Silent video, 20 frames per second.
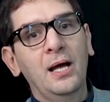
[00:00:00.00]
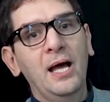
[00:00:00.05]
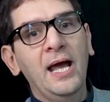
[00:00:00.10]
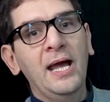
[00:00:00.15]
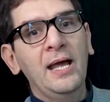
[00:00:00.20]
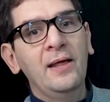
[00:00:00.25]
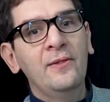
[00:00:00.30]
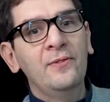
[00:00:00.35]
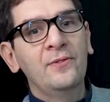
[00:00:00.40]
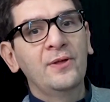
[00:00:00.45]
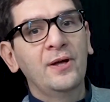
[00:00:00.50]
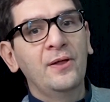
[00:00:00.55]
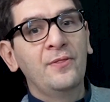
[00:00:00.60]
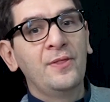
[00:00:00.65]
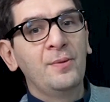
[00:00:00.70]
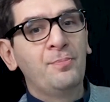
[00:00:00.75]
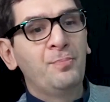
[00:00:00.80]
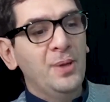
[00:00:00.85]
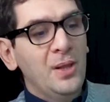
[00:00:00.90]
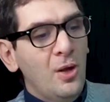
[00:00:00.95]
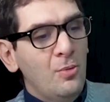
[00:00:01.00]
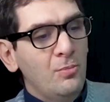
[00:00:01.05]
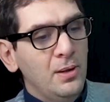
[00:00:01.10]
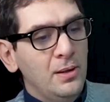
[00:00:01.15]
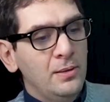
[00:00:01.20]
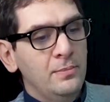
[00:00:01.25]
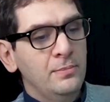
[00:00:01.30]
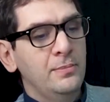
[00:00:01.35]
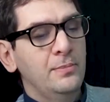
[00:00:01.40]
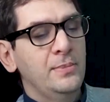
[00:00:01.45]
And the
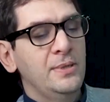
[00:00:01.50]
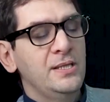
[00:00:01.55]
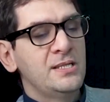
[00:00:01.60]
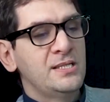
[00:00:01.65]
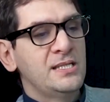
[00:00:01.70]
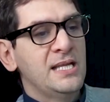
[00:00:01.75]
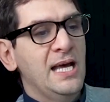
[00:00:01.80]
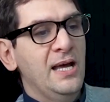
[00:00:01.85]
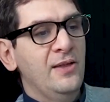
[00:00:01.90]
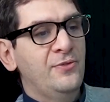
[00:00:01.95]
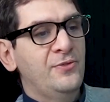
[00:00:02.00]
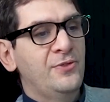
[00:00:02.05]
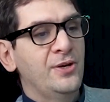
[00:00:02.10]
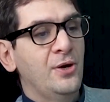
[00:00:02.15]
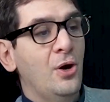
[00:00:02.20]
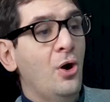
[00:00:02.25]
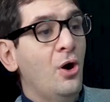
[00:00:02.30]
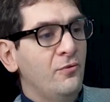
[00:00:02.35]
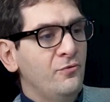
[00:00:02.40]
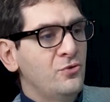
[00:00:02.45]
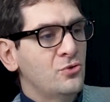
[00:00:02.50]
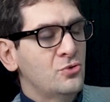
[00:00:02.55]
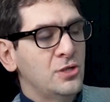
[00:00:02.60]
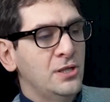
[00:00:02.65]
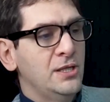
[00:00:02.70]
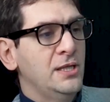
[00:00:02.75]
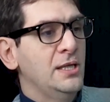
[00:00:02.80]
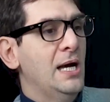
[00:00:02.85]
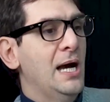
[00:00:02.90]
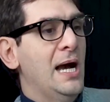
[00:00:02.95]
problem is that
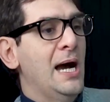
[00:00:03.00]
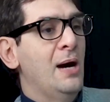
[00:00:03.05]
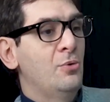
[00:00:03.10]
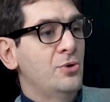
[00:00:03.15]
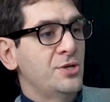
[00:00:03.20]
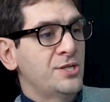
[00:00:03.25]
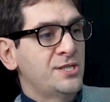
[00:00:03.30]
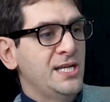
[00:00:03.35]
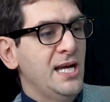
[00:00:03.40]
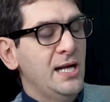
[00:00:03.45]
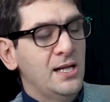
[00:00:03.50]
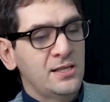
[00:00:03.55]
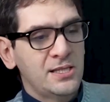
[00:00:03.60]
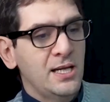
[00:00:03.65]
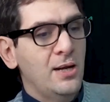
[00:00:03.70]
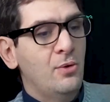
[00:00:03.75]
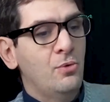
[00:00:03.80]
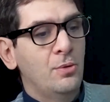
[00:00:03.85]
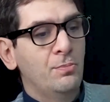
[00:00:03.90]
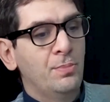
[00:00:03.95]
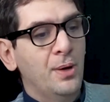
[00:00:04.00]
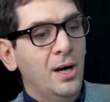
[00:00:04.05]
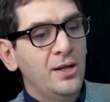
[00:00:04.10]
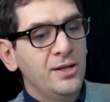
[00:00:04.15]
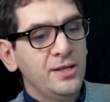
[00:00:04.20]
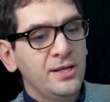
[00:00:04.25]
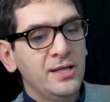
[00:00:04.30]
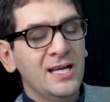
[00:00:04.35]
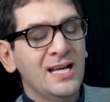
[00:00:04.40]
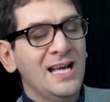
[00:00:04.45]
obviously our cells and our
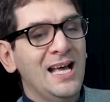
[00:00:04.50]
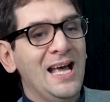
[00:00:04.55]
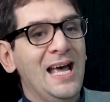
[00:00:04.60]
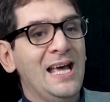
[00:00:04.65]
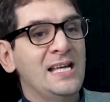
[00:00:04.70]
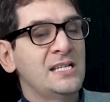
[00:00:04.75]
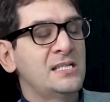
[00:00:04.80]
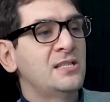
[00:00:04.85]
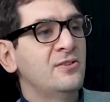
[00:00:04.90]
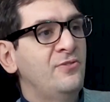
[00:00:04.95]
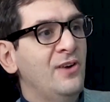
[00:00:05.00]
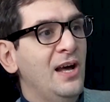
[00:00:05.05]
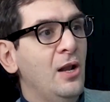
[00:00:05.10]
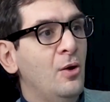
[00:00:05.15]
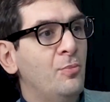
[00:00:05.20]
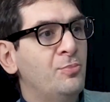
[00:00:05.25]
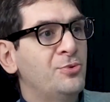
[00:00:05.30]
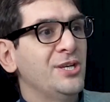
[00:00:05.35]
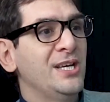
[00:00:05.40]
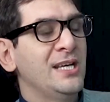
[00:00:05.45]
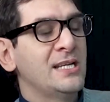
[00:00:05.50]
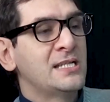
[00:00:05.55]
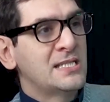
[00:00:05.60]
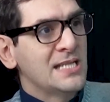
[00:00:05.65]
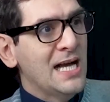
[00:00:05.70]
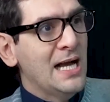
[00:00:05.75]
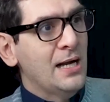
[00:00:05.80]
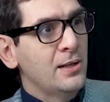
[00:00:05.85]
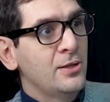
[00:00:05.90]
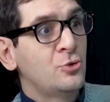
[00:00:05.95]
body has developed
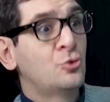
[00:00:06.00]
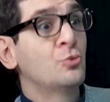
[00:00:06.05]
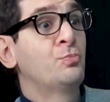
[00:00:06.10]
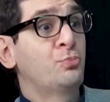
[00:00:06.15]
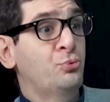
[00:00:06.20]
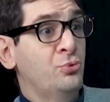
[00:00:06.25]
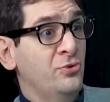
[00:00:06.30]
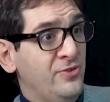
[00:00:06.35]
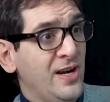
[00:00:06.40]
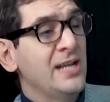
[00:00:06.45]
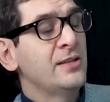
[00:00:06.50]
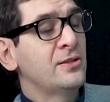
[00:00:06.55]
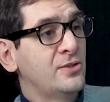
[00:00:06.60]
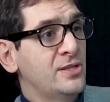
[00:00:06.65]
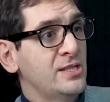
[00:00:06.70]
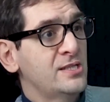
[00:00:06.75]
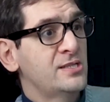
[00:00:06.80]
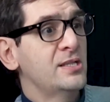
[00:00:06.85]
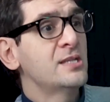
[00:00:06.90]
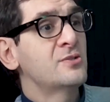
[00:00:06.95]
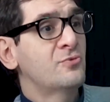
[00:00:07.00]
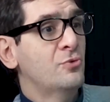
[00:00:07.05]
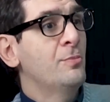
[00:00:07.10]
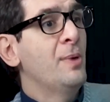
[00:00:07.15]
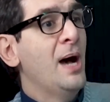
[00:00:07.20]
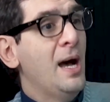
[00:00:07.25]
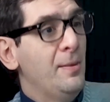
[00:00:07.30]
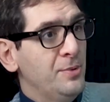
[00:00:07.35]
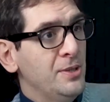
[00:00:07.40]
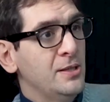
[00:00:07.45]
exactly to prevent these things from
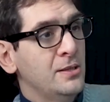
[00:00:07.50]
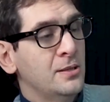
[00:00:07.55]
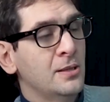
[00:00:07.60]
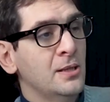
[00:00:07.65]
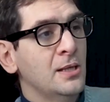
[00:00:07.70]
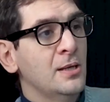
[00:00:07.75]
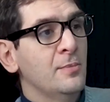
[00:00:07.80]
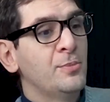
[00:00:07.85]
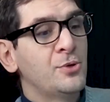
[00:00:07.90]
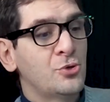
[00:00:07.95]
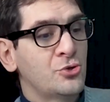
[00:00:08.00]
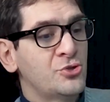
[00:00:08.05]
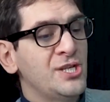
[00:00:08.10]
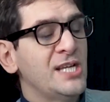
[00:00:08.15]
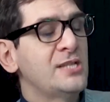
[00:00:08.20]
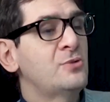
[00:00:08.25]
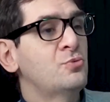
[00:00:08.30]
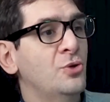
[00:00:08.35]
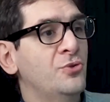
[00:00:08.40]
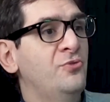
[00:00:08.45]
happening, because that's what